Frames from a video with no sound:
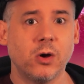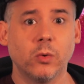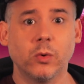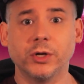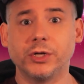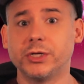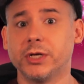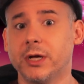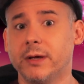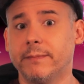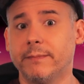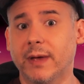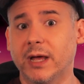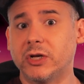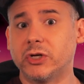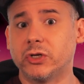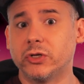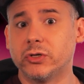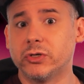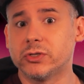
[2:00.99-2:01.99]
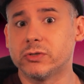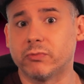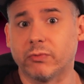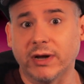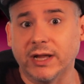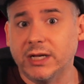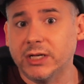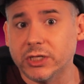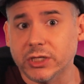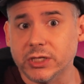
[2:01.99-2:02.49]
which measures
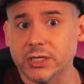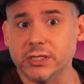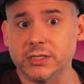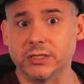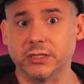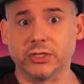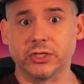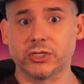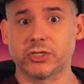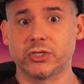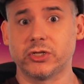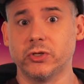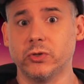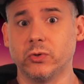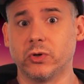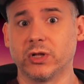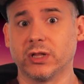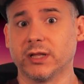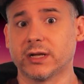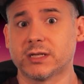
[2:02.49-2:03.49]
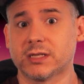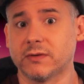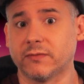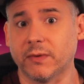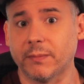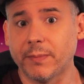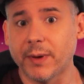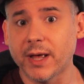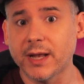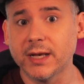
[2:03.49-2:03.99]
ranges in just 2 clicks of
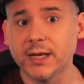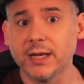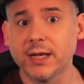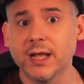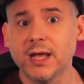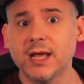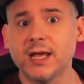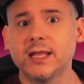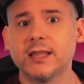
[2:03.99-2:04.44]
a button,